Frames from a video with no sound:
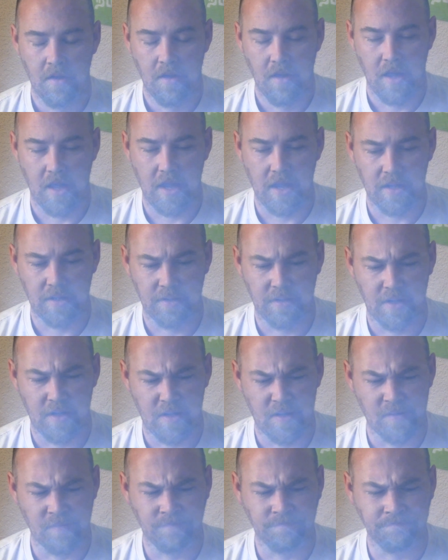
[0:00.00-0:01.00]
And
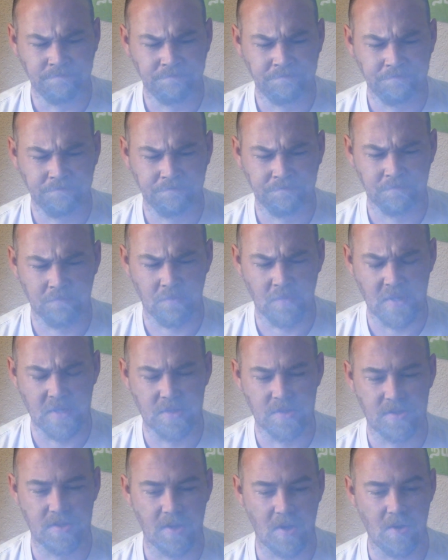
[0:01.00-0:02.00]

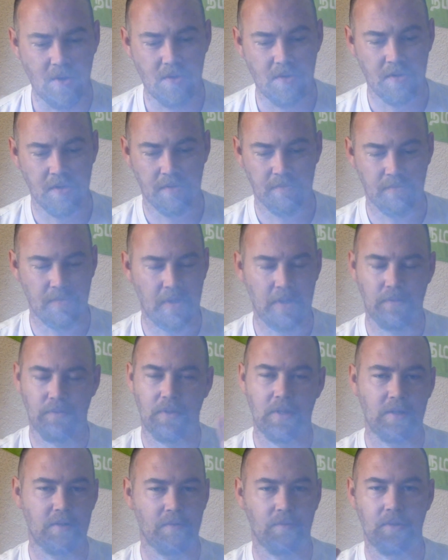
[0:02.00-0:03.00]
so
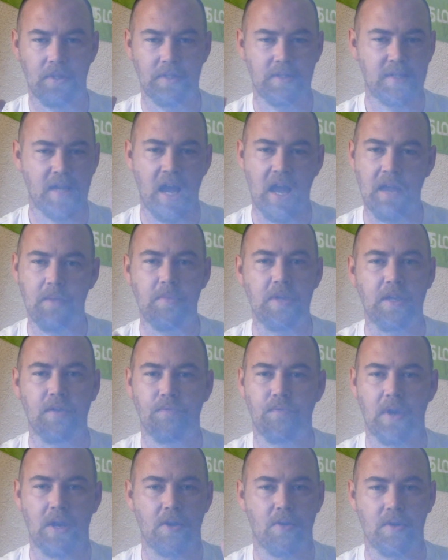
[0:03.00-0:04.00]
the timing
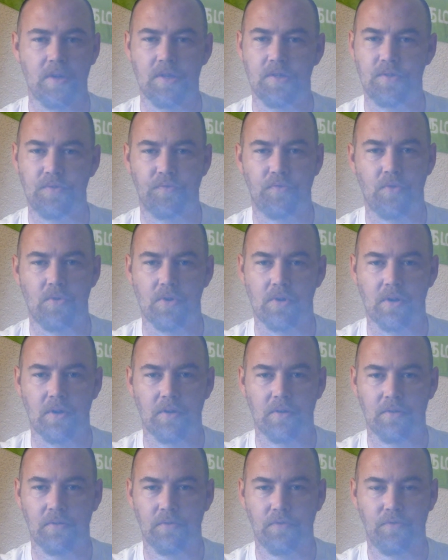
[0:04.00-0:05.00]
varies
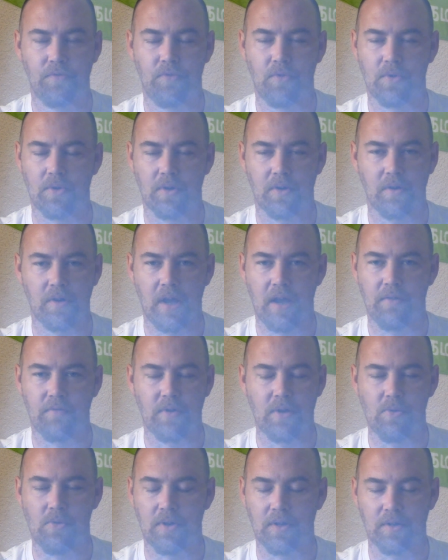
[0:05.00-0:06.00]
for
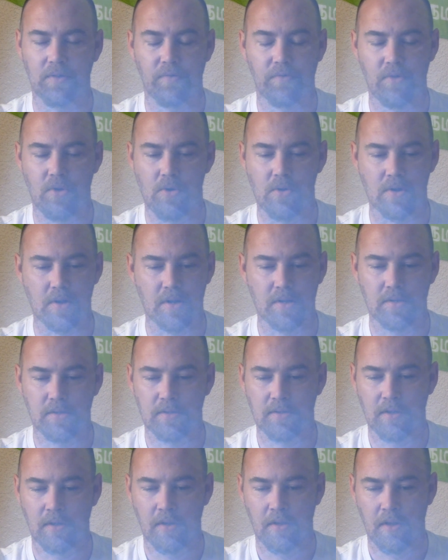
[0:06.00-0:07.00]
everyone, of
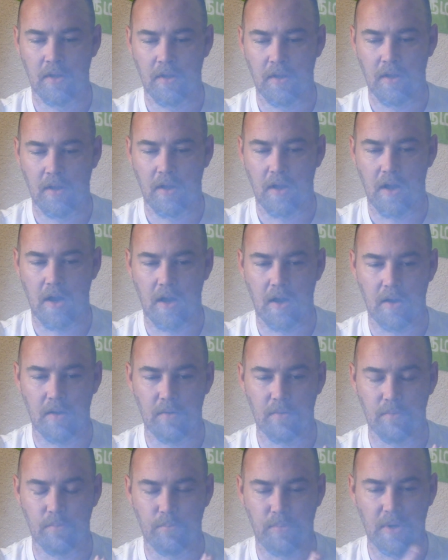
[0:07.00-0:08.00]
course.
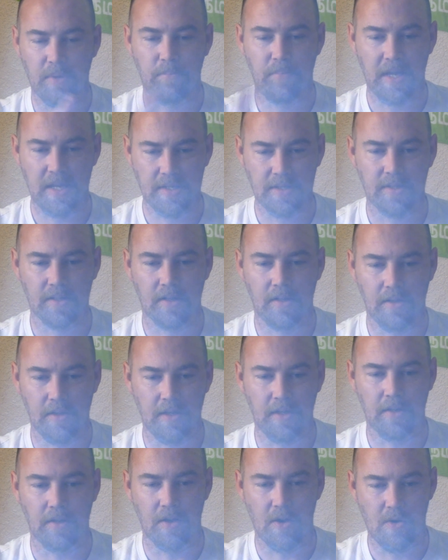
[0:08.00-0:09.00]
But
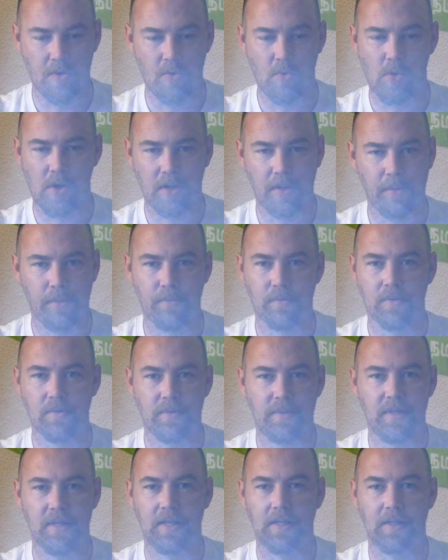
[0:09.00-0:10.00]
basically, you know, 1 through
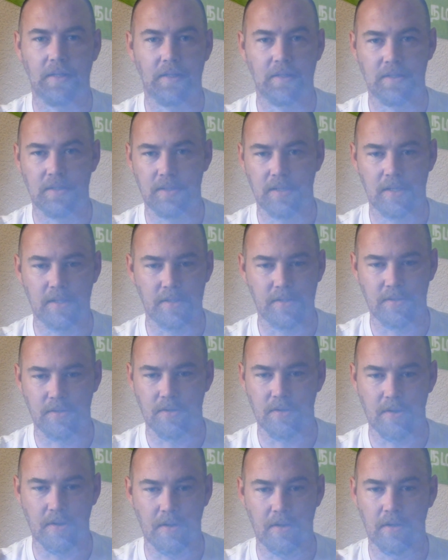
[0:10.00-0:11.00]
10 is
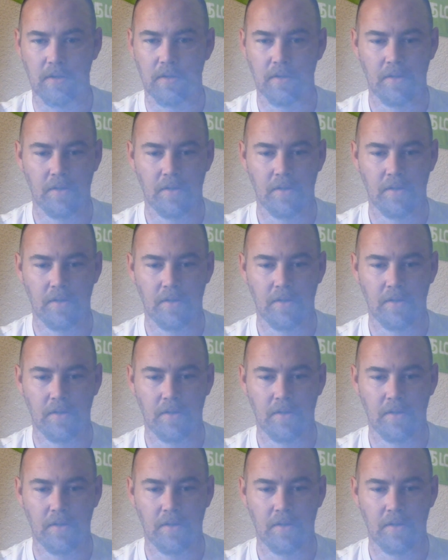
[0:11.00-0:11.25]
your